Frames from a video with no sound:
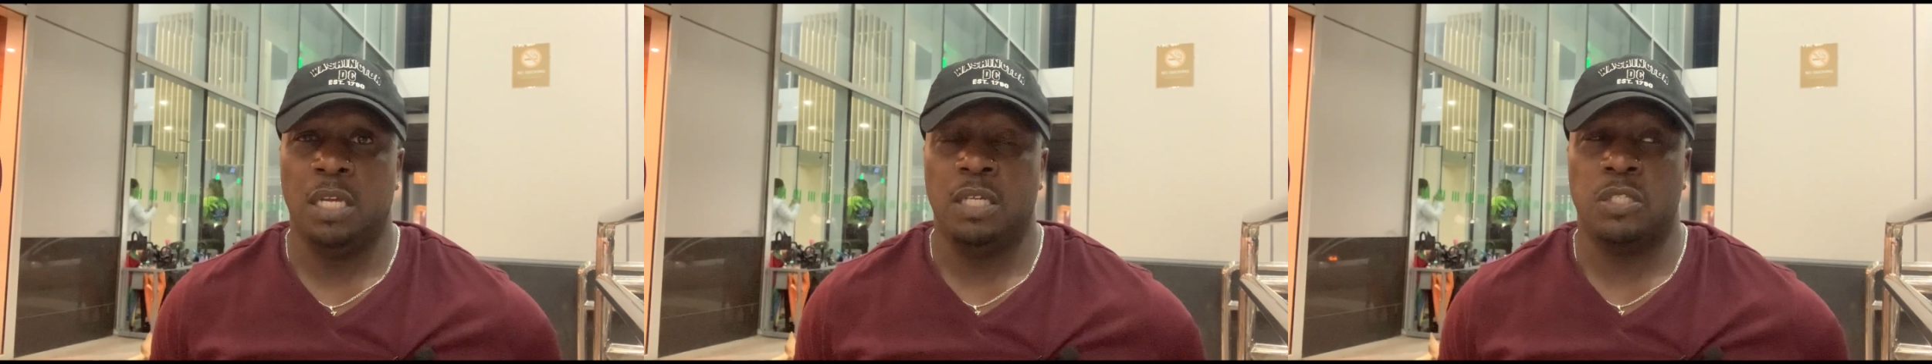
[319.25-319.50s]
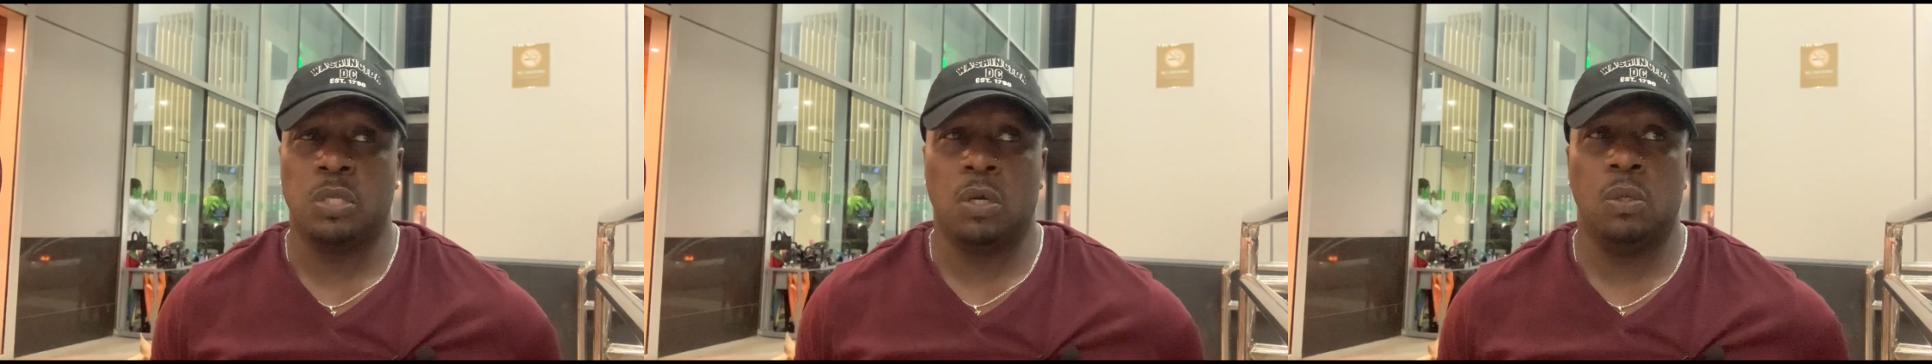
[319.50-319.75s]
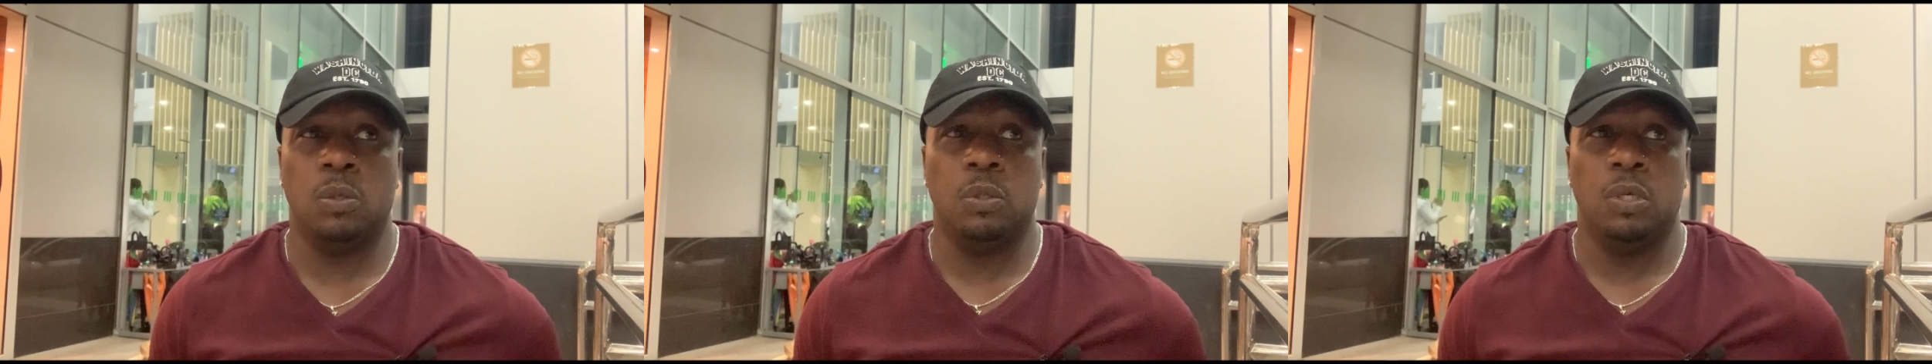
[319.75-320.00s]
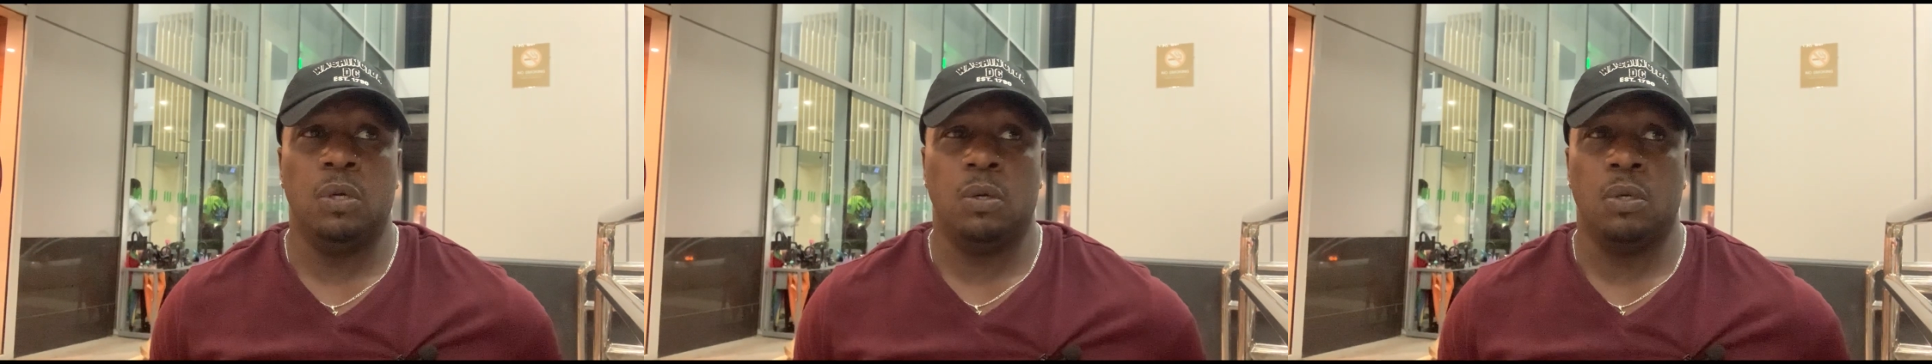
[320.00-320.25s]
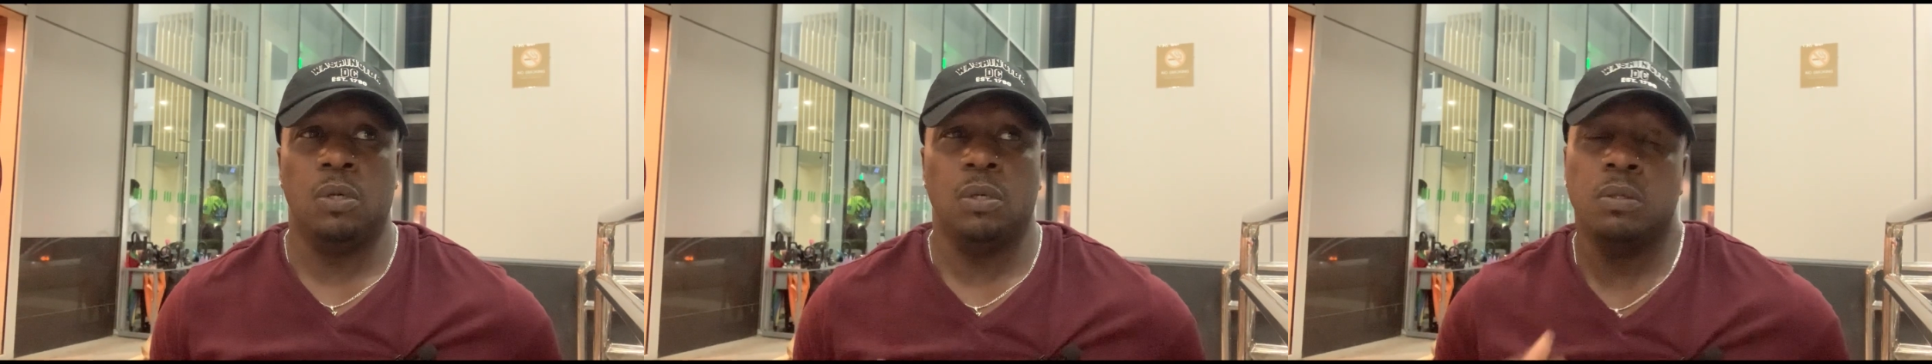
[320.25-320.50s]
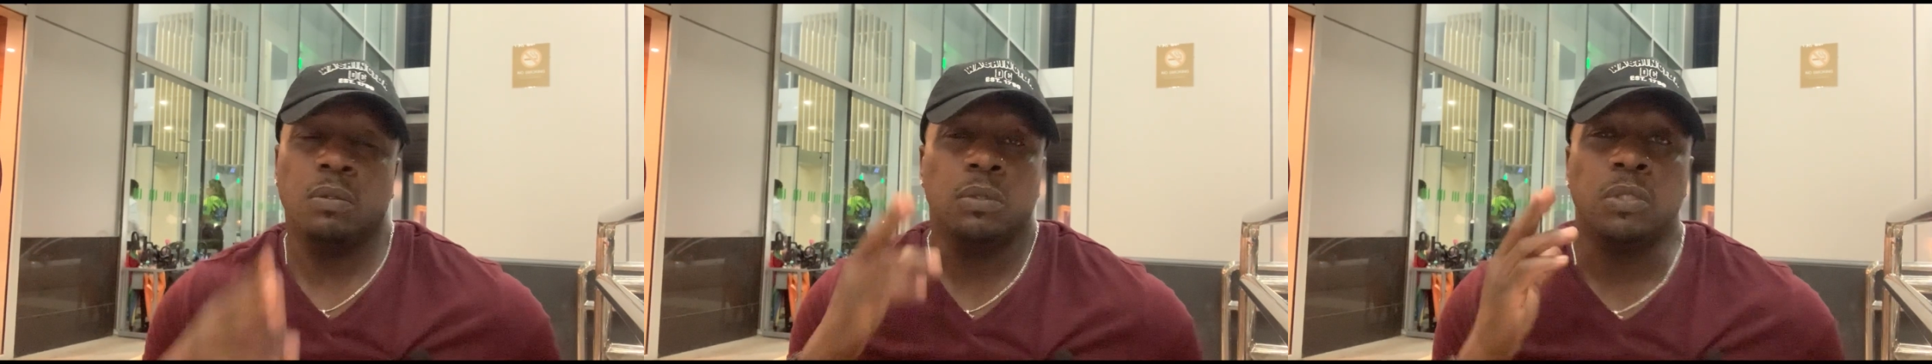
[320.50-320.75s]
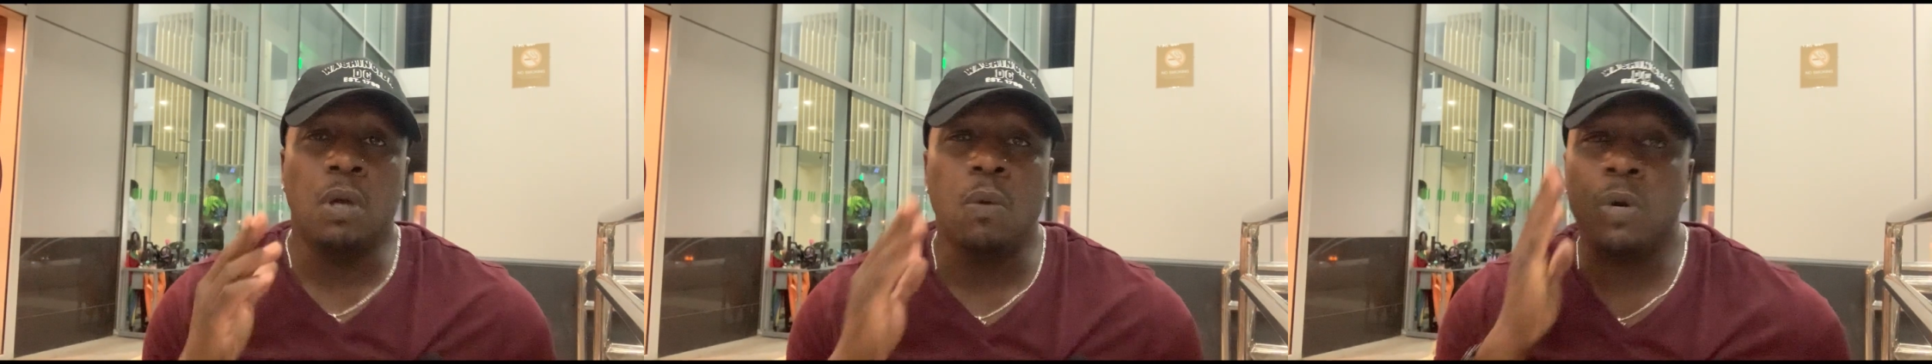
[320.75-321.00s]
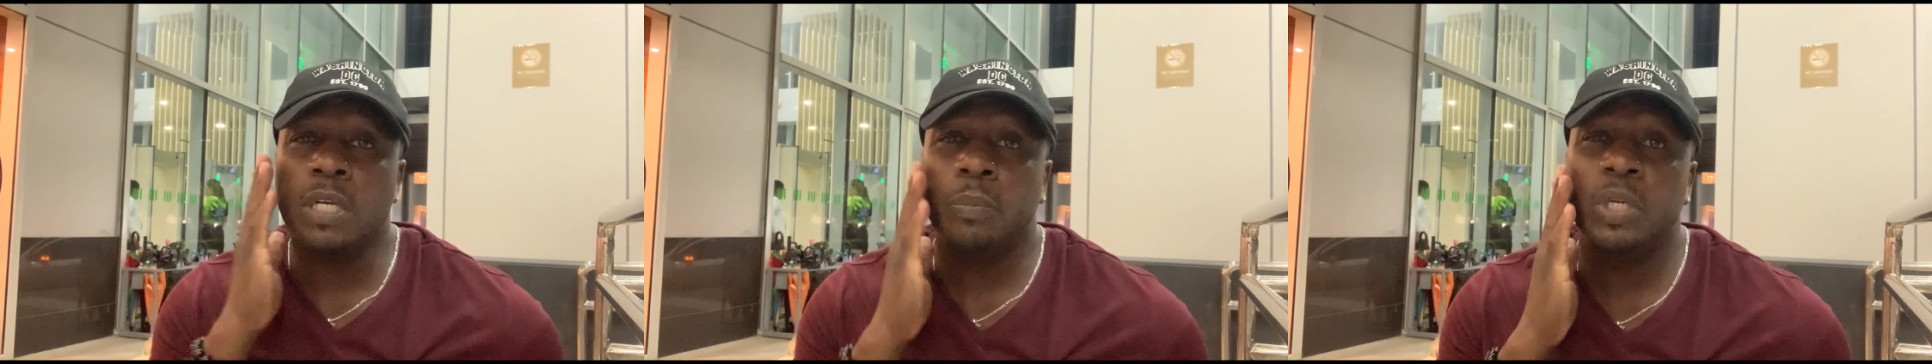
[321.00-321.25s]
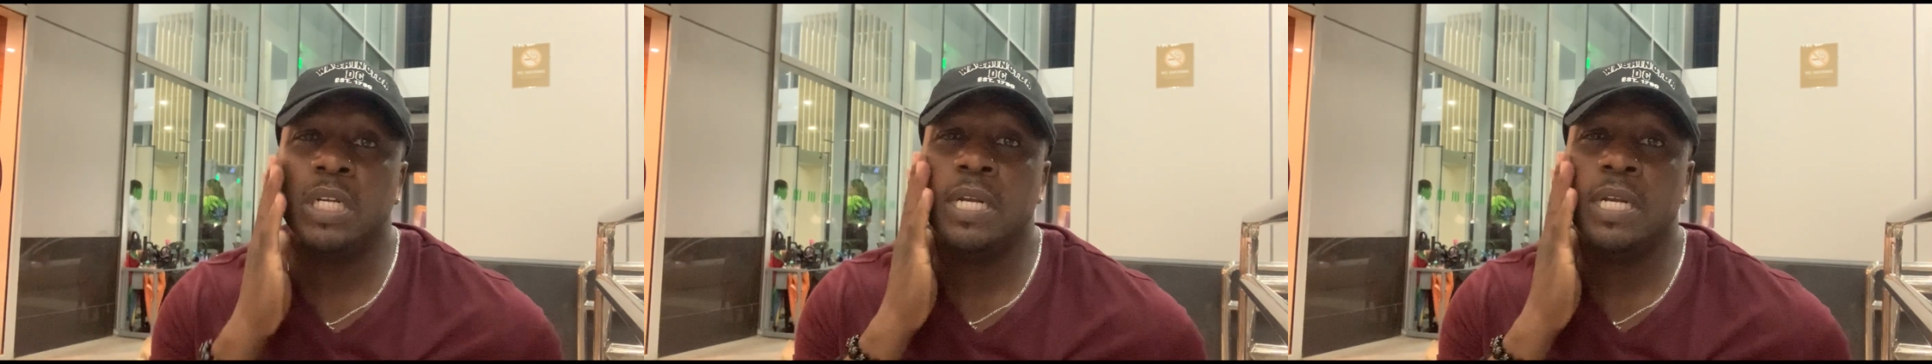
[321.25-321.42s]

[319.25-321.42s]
So you don't want to put a